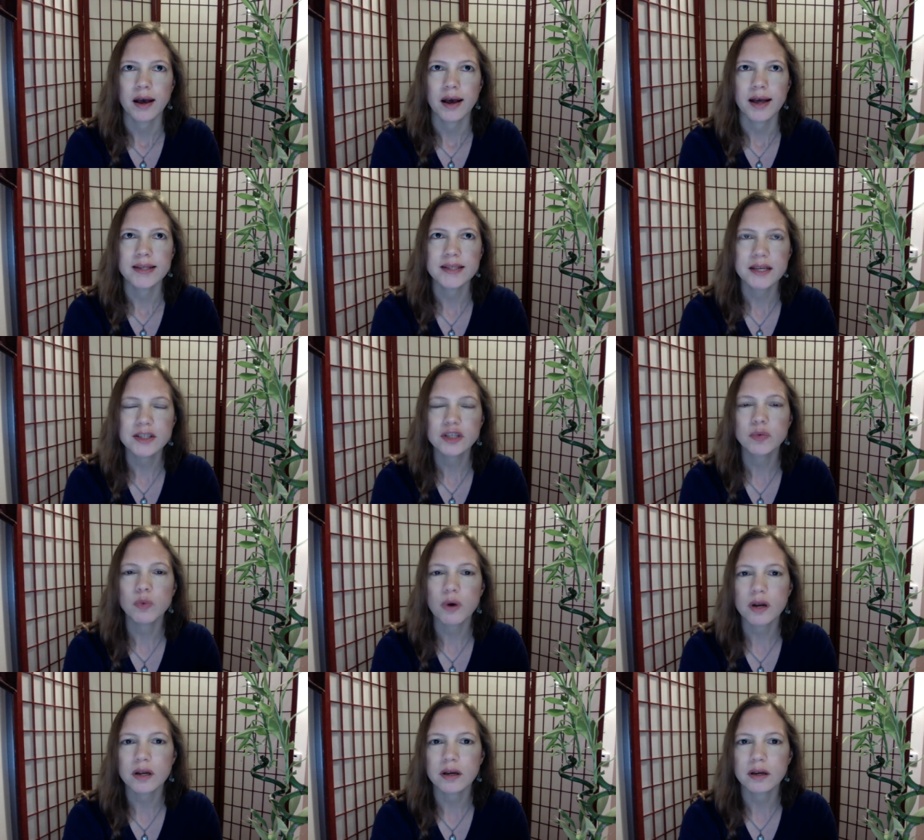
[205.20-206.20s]
tend to
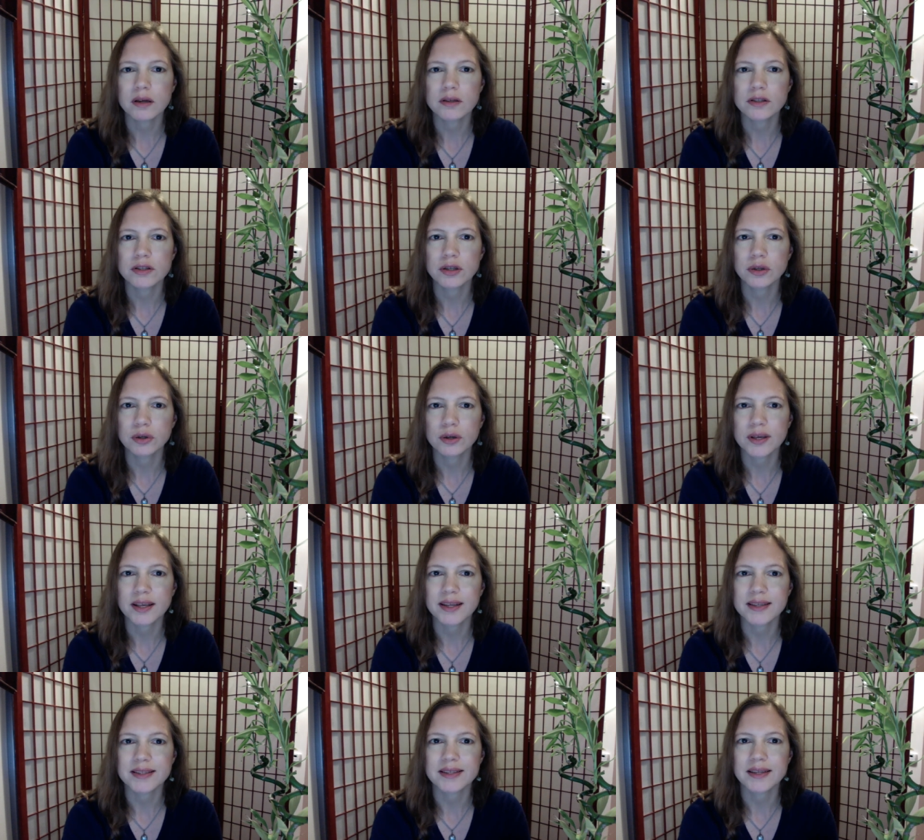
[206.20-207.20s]
want to look
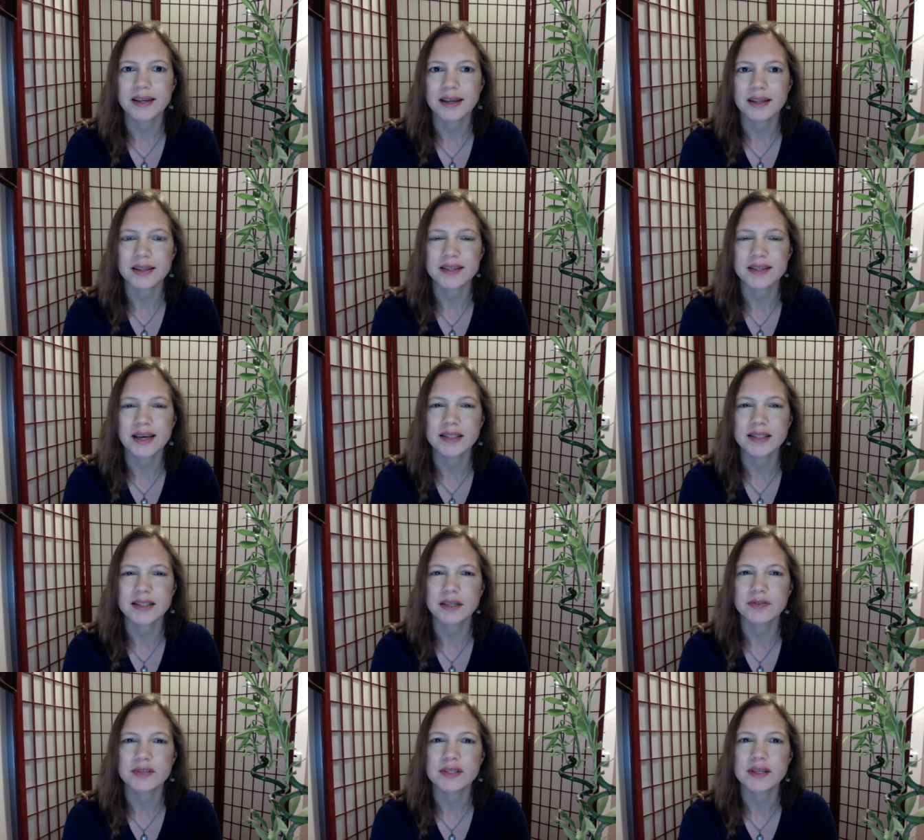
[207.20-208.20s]
at this idea
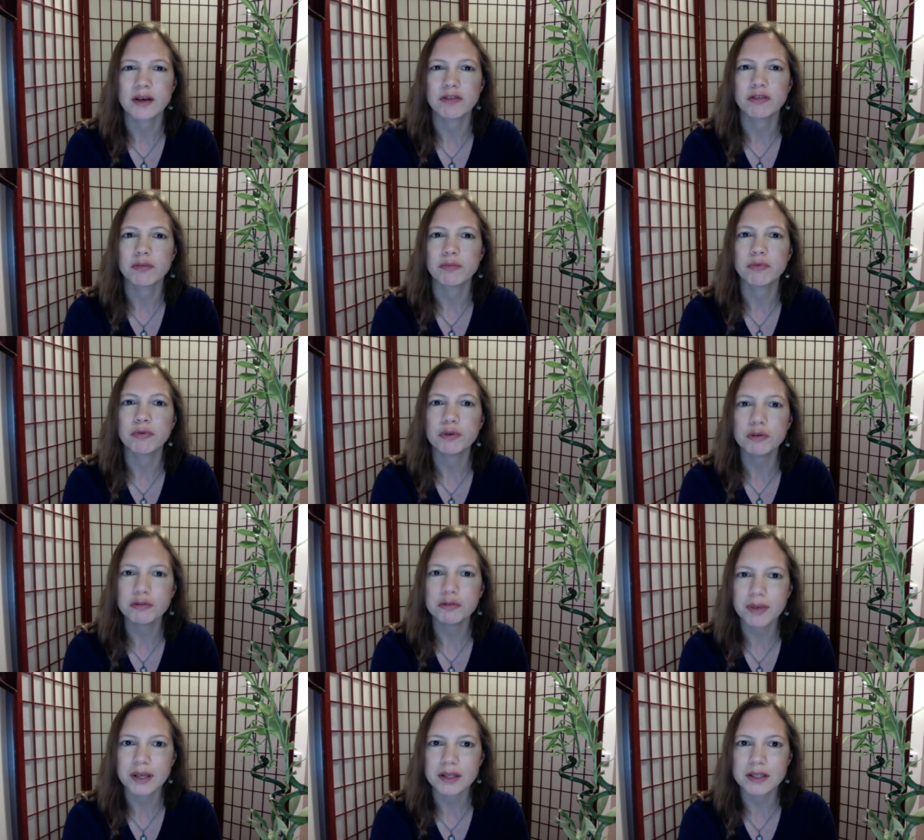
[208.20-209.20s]
of
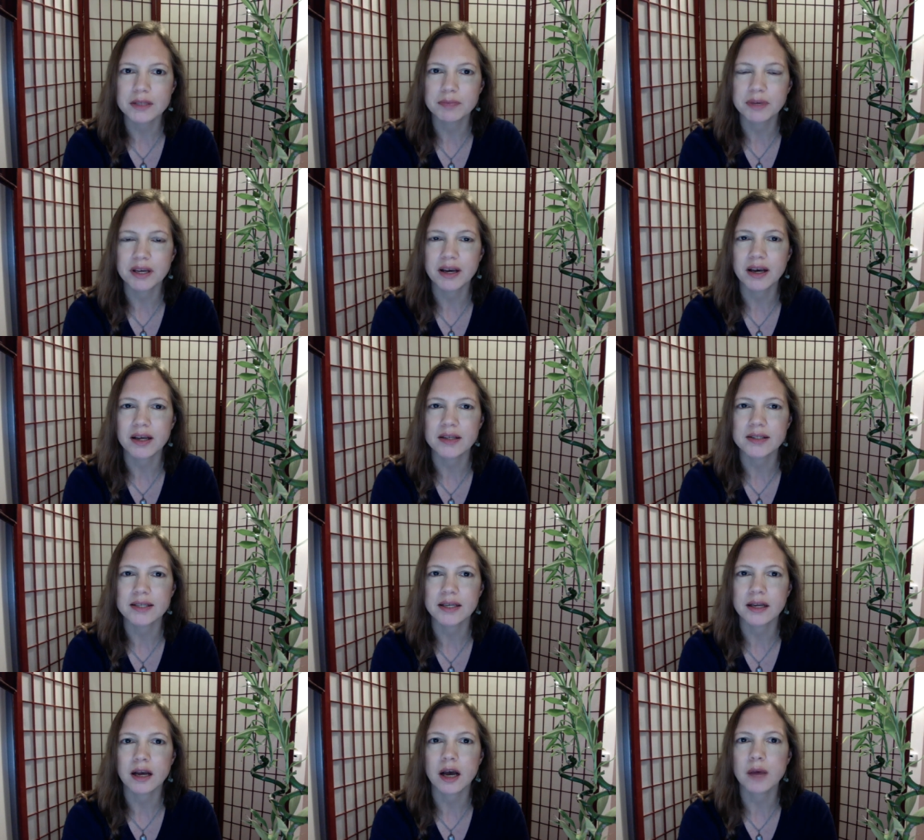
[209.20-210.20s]
self-improvement because
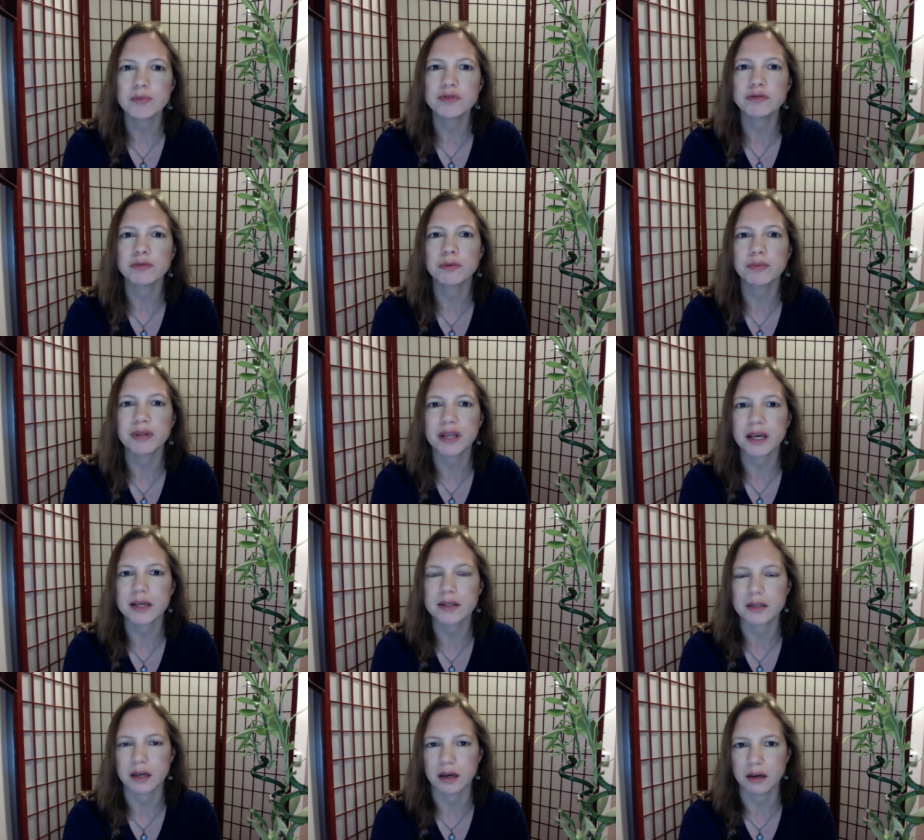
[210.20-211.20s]
it comes from a
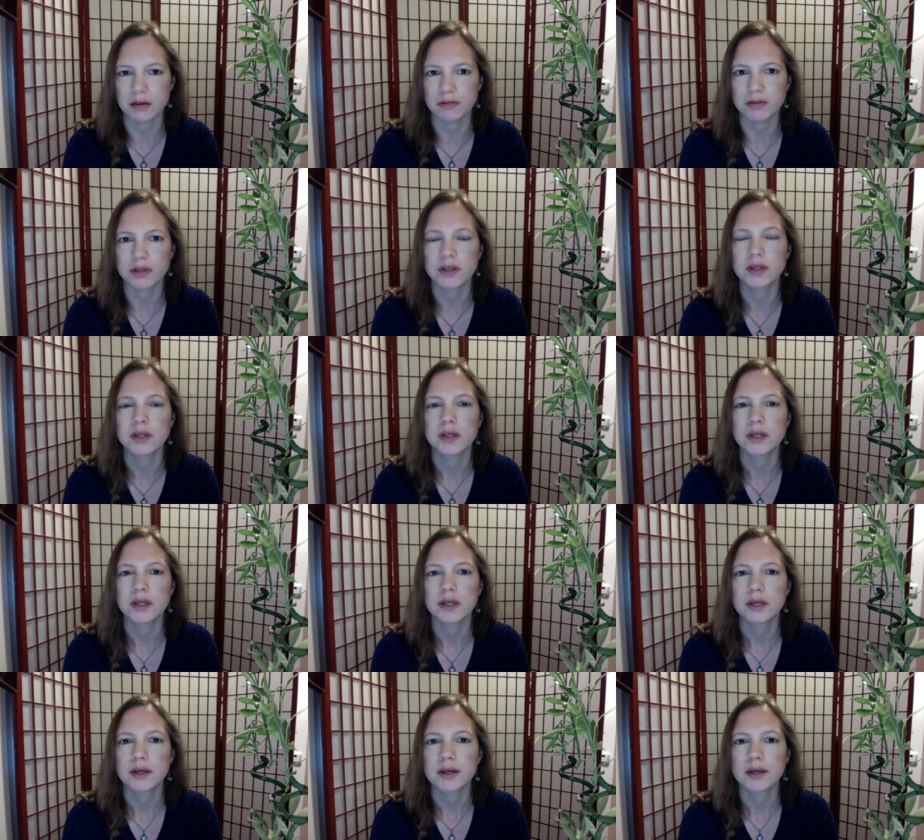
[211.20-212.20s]
place of
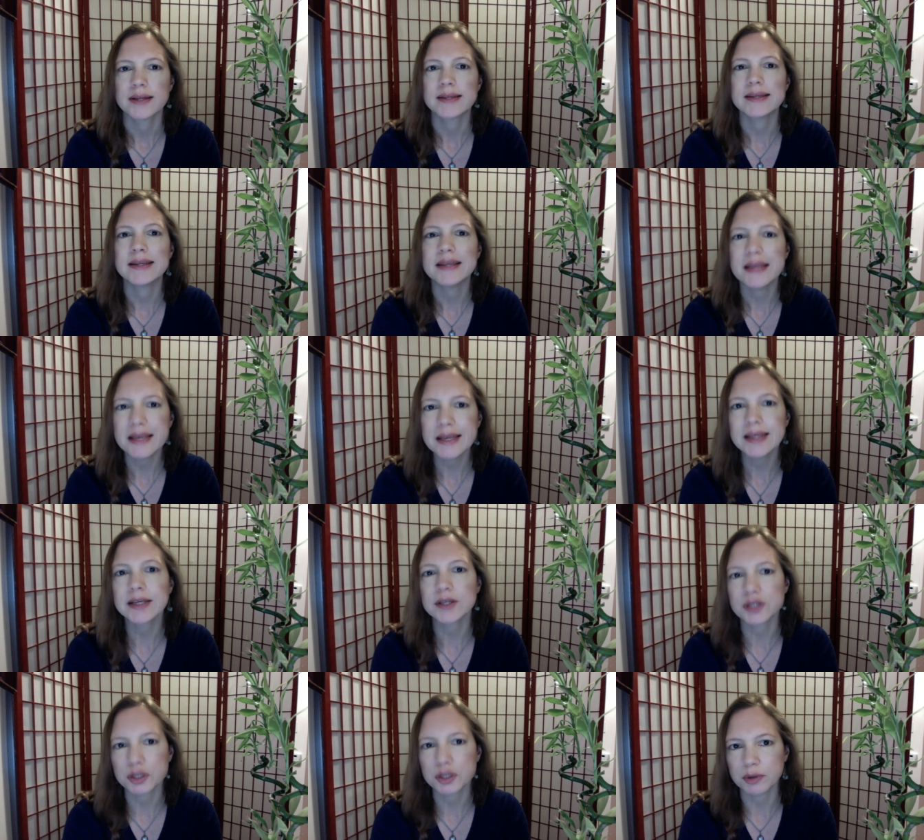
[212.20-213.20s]
needing
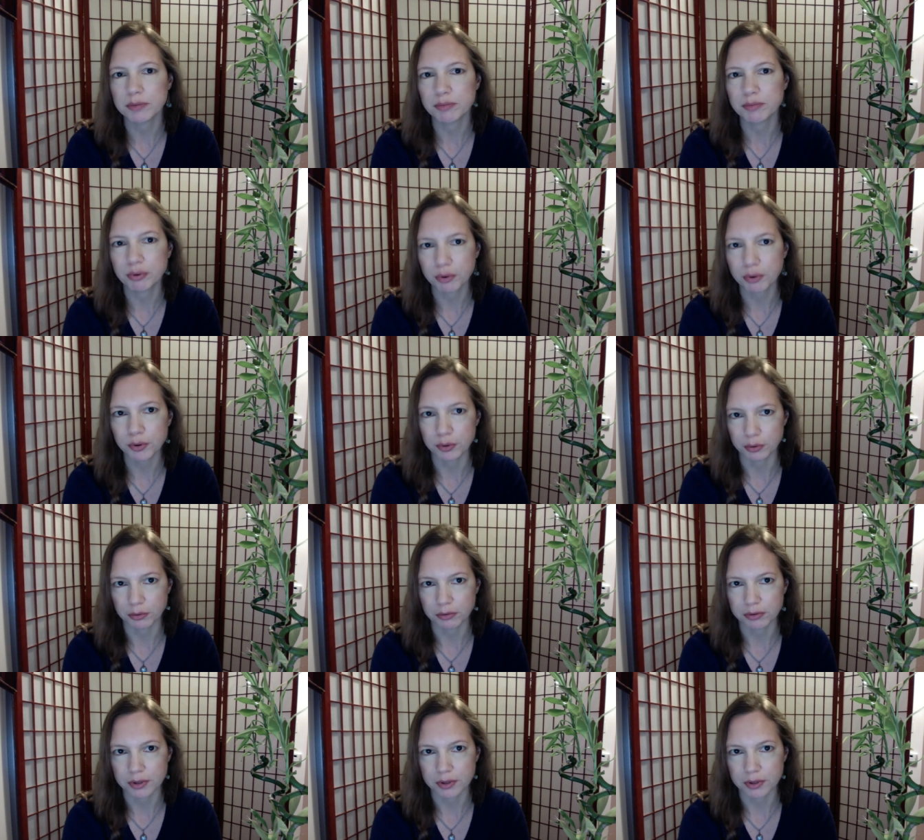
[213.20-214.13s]
to improve,